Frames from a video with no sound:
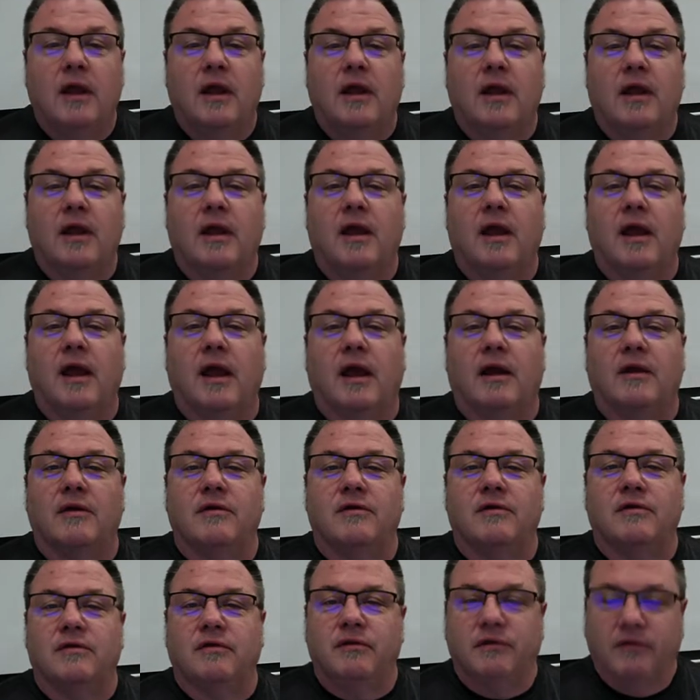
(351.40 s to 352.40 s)
Yeah,
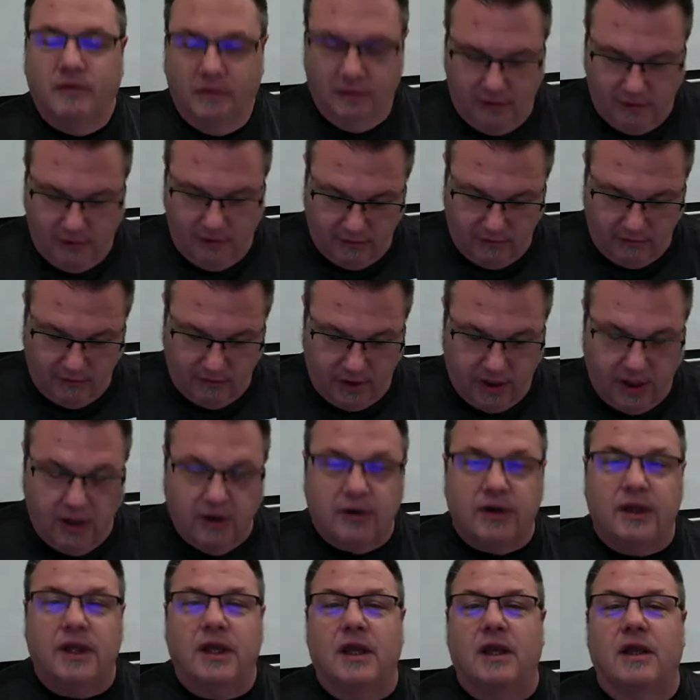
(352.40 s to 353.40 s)
every now
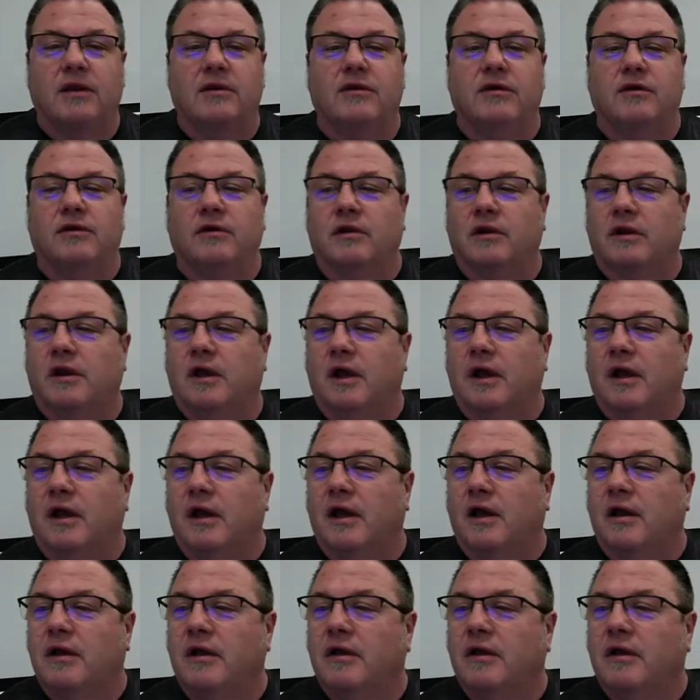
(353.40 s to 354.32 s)
and again you'll